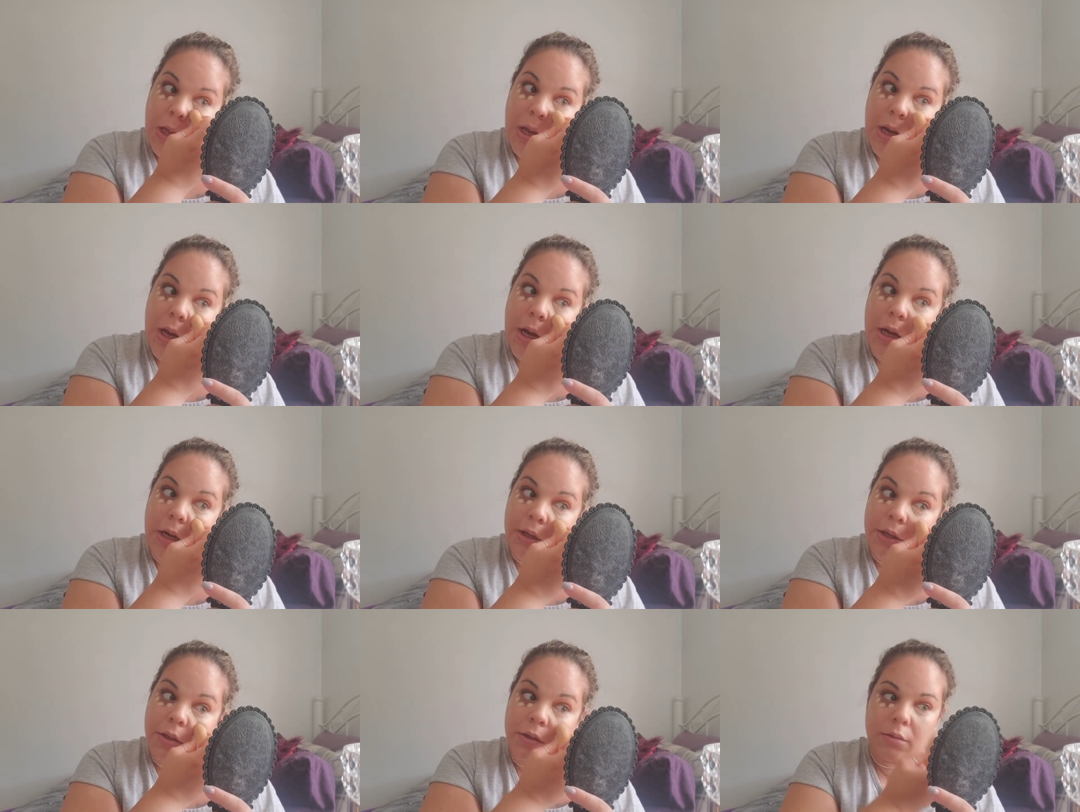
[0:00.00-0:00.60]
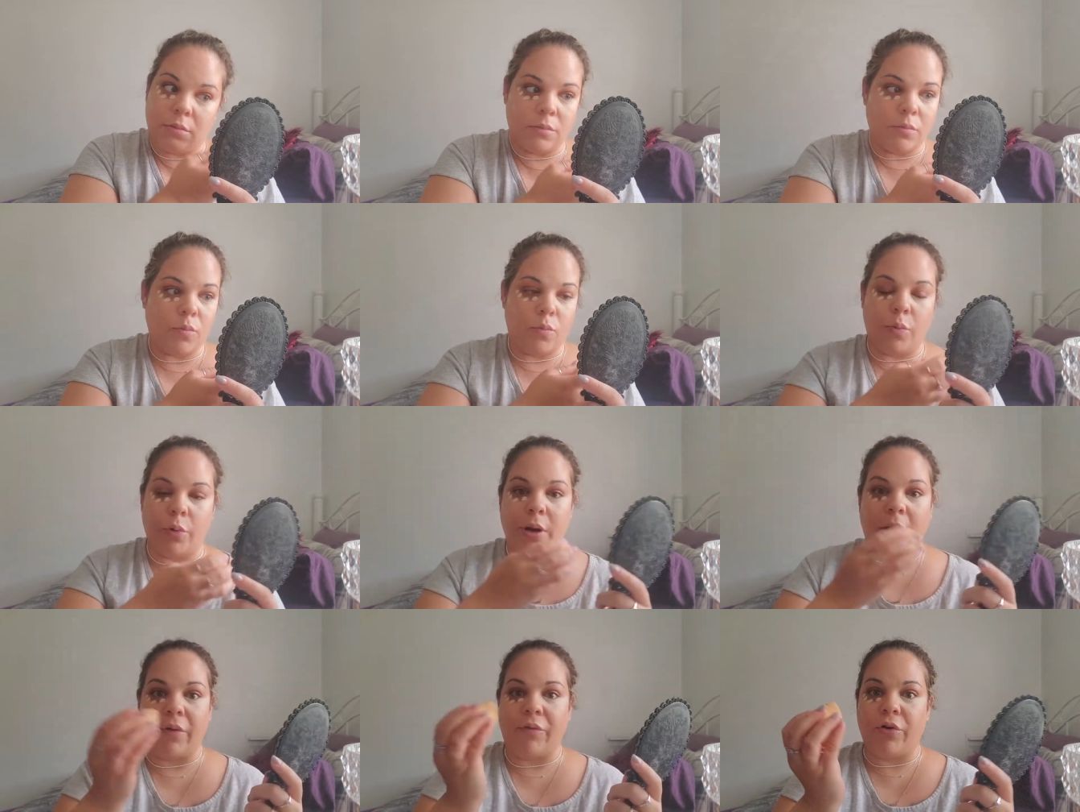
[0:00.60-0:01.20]
on
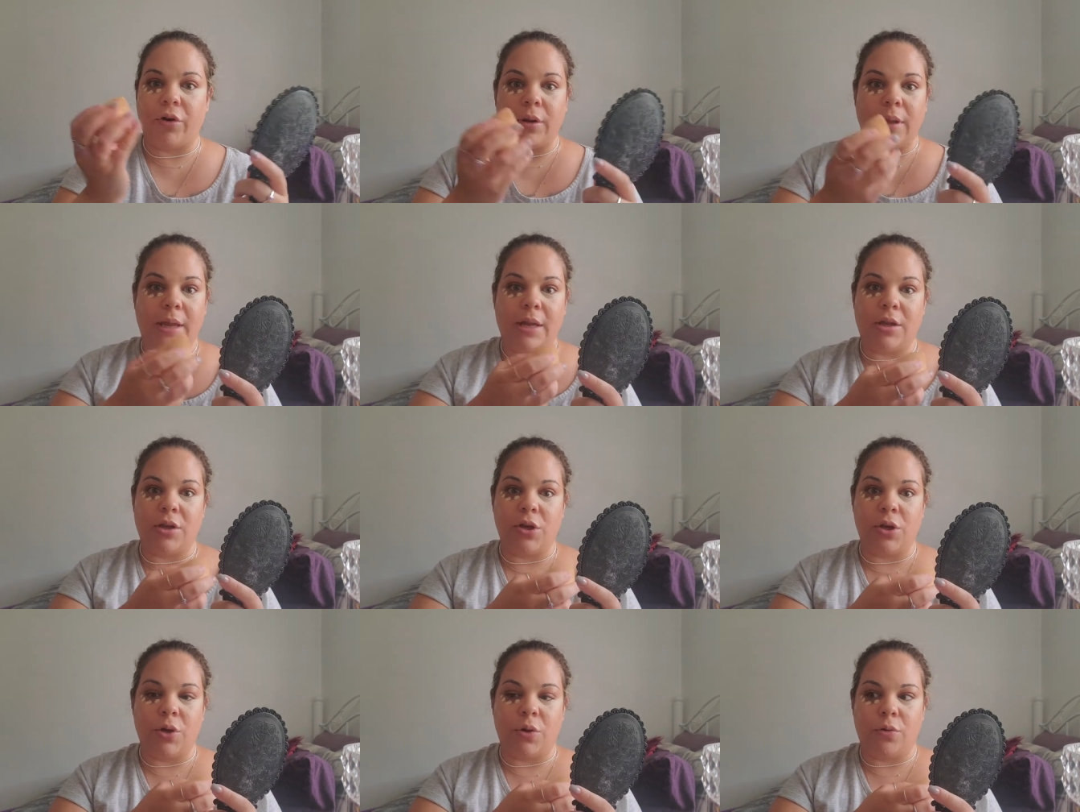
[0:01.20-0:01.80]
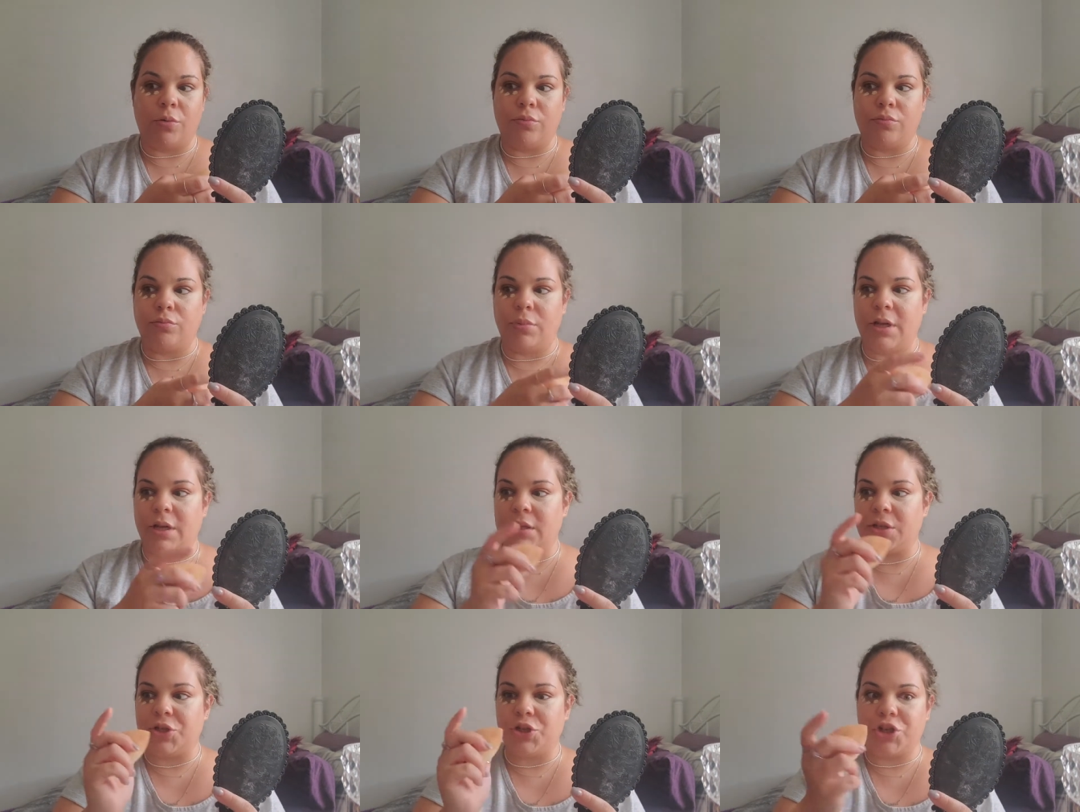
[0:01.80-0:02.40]
whatever, like, you know,
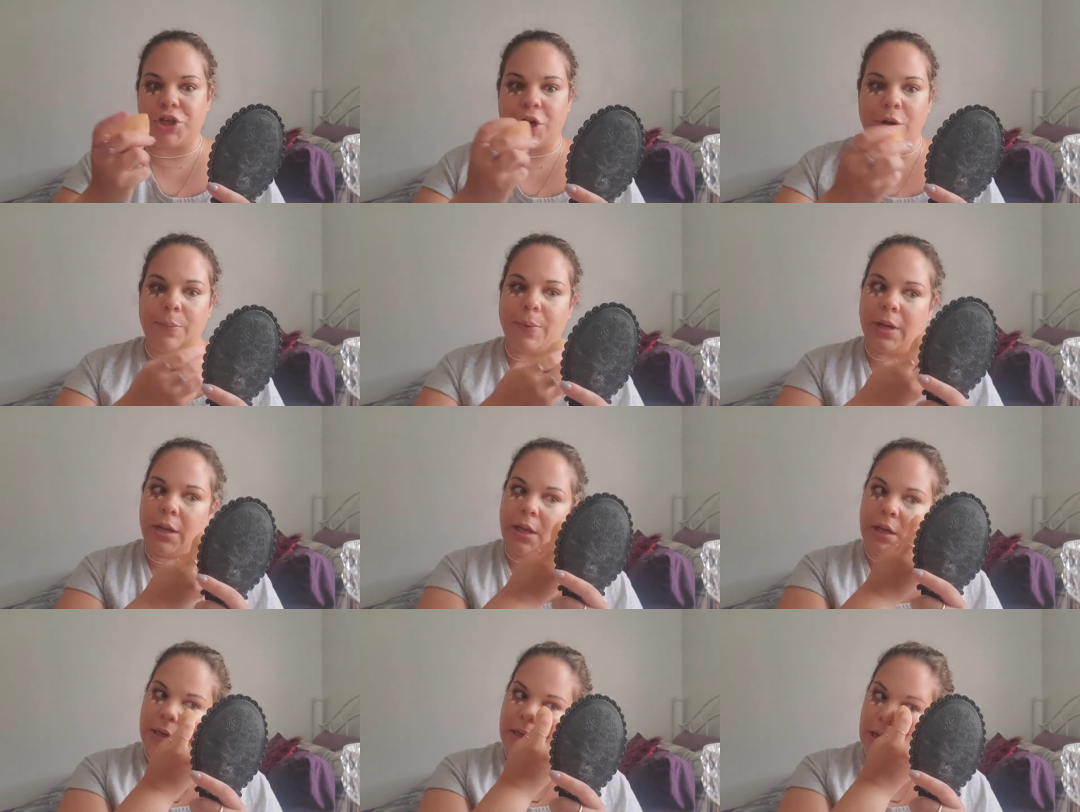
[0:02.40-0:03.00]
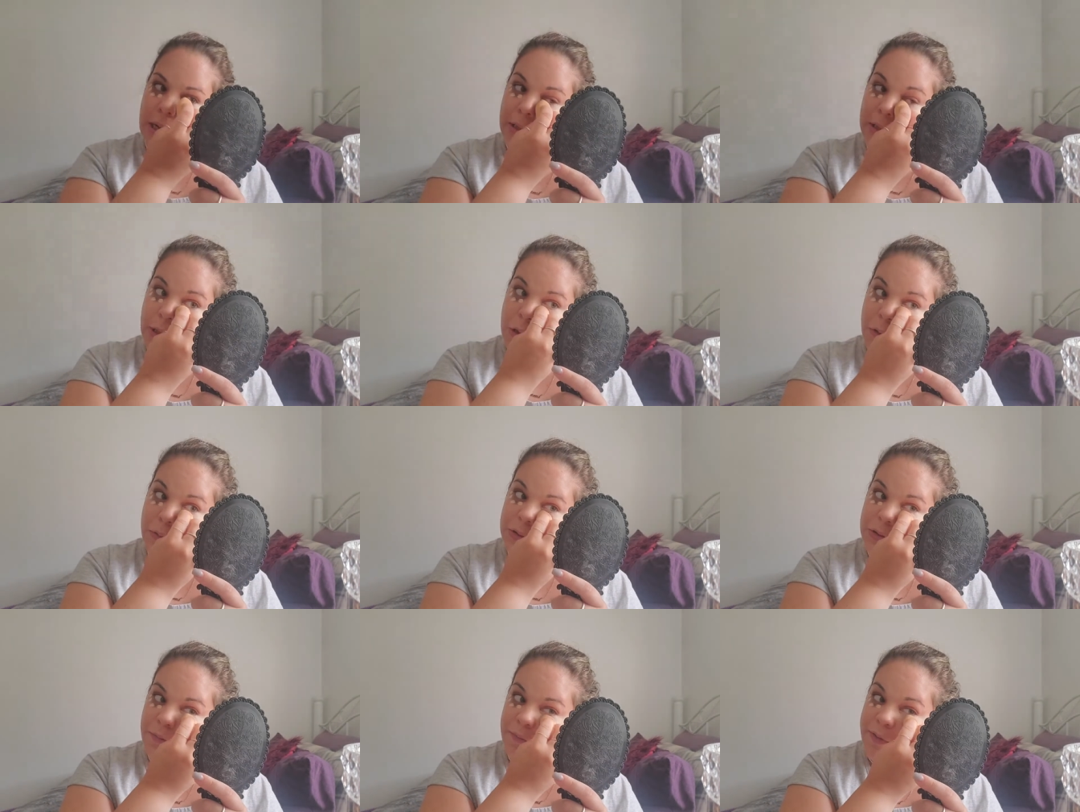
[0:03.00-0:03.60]
hit the share button on the
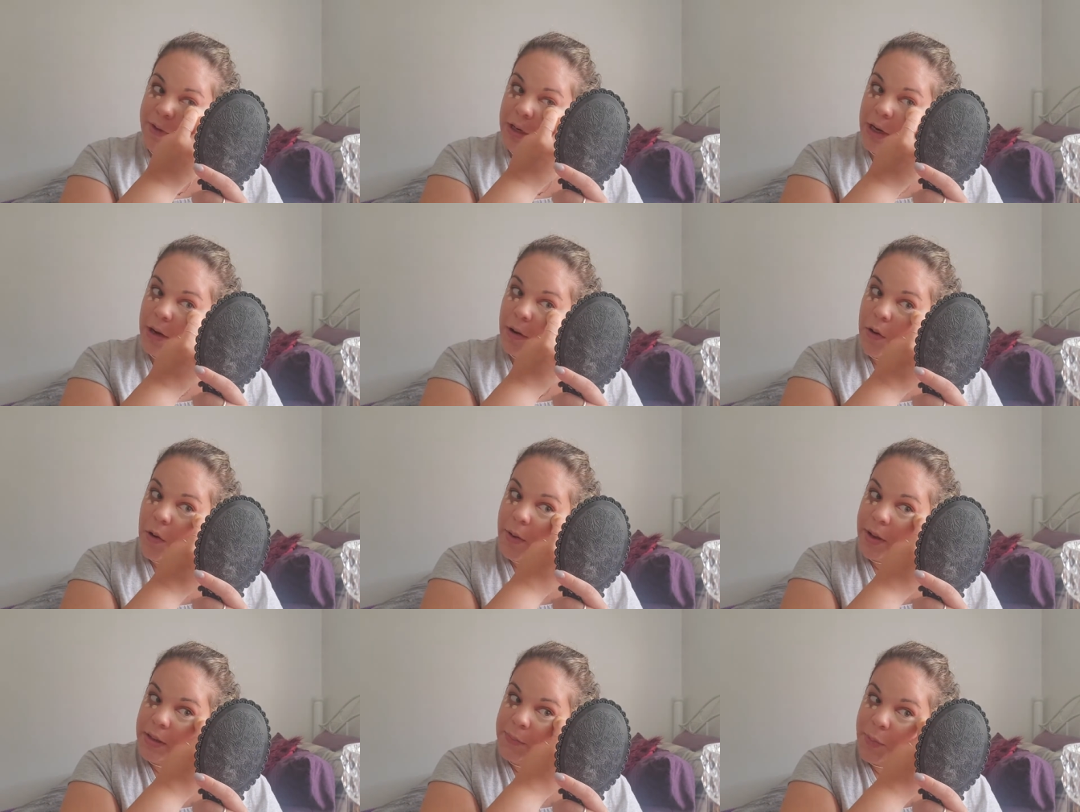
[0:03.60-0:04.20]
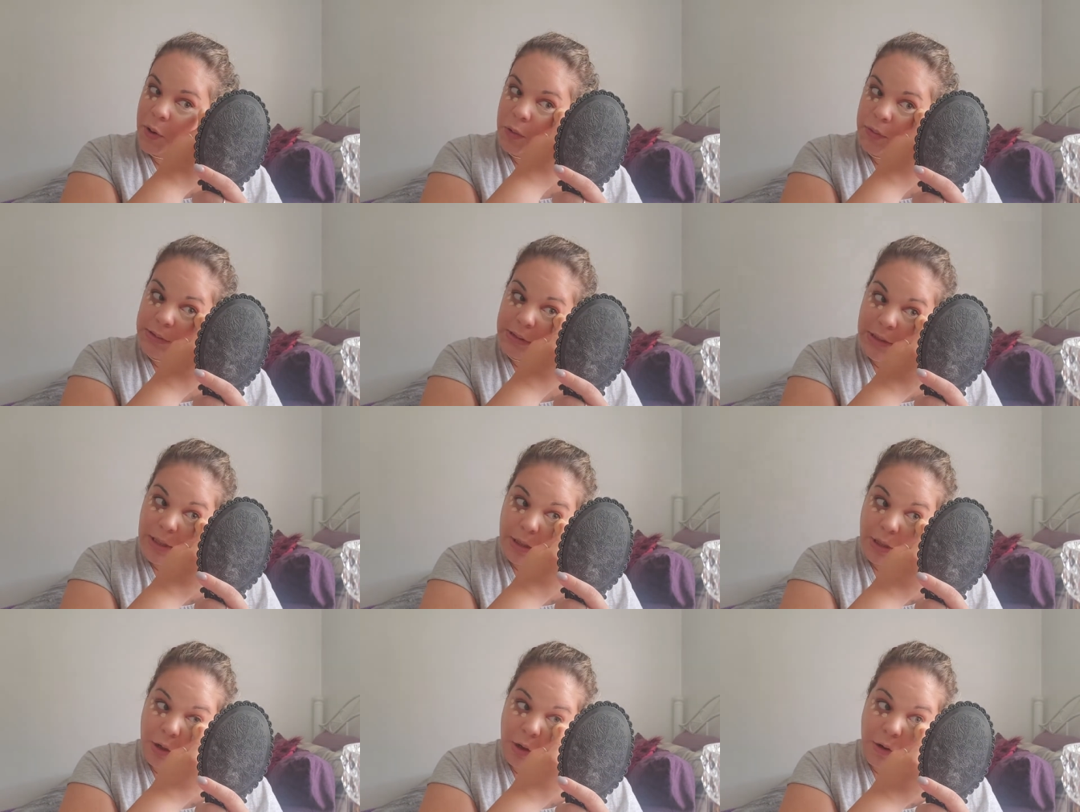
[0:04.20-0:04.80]
YouTube video and post it
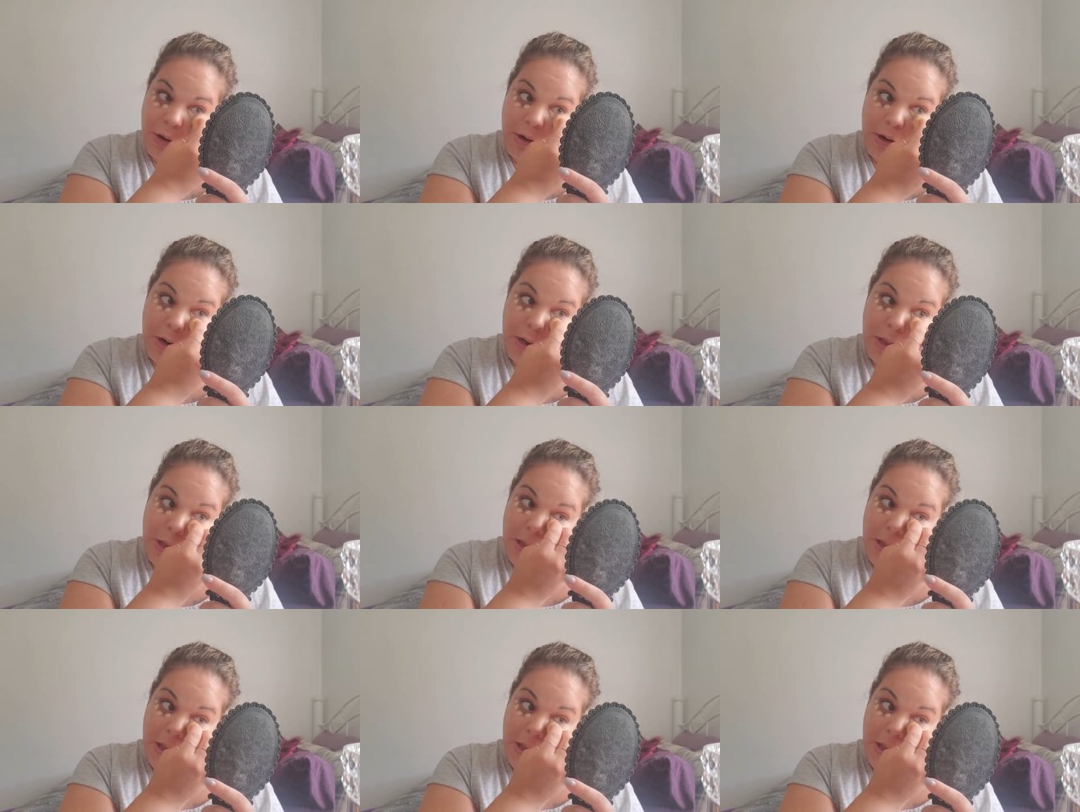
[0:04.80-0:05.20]
on your